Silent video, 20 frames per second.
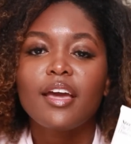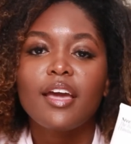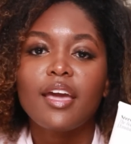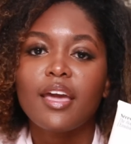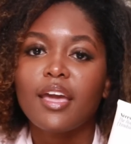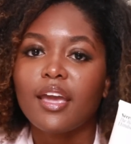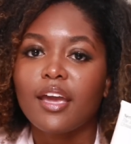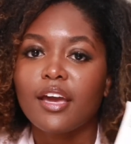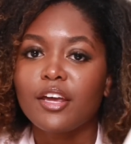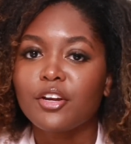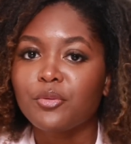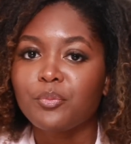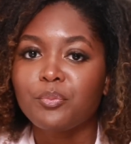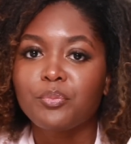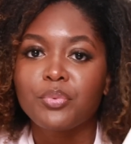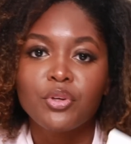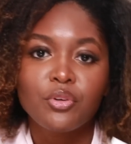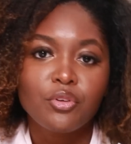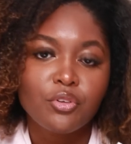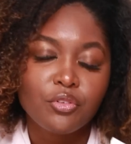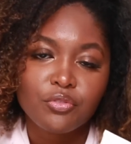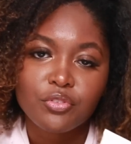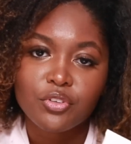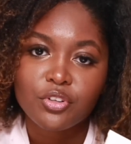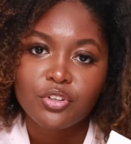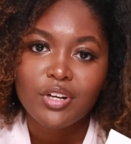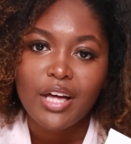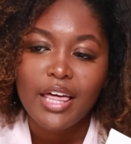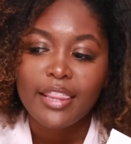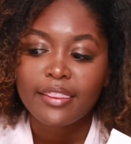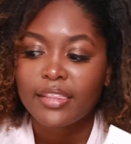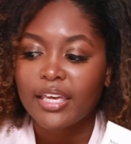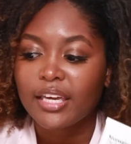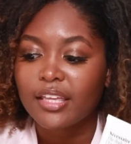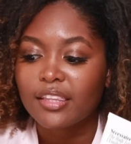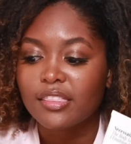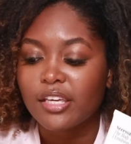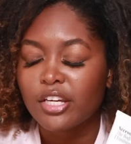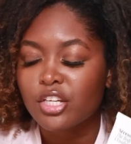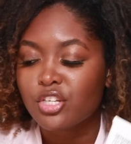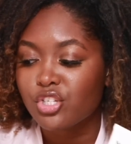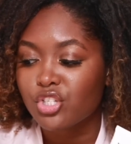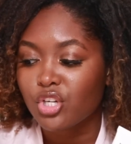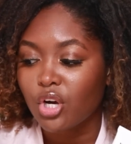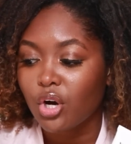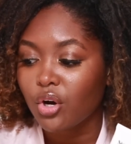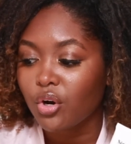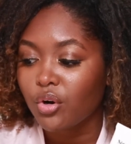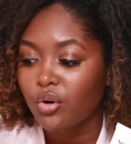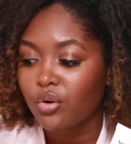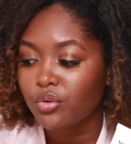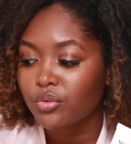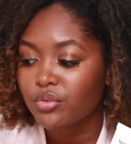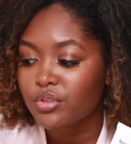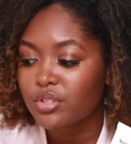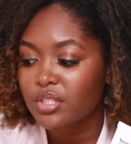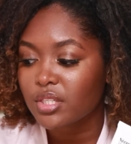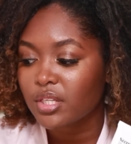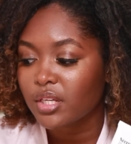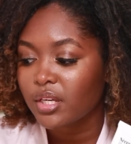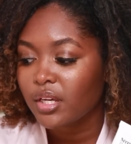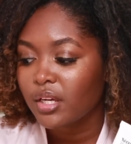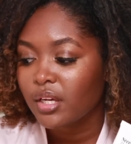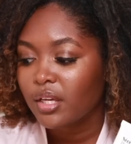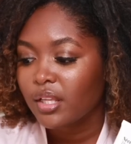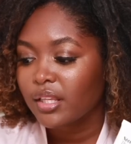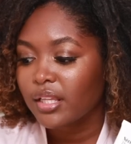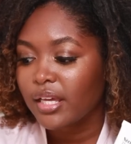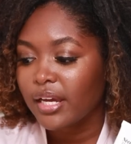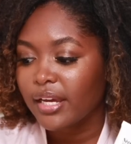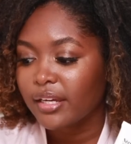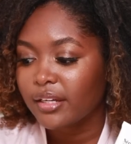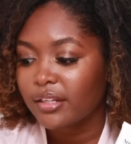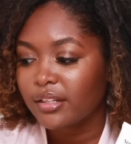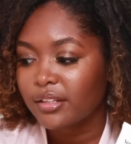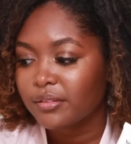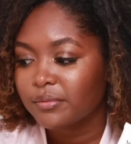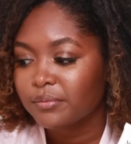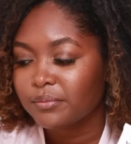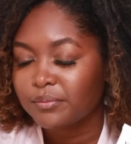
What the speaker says: and beautiful, and like they don't like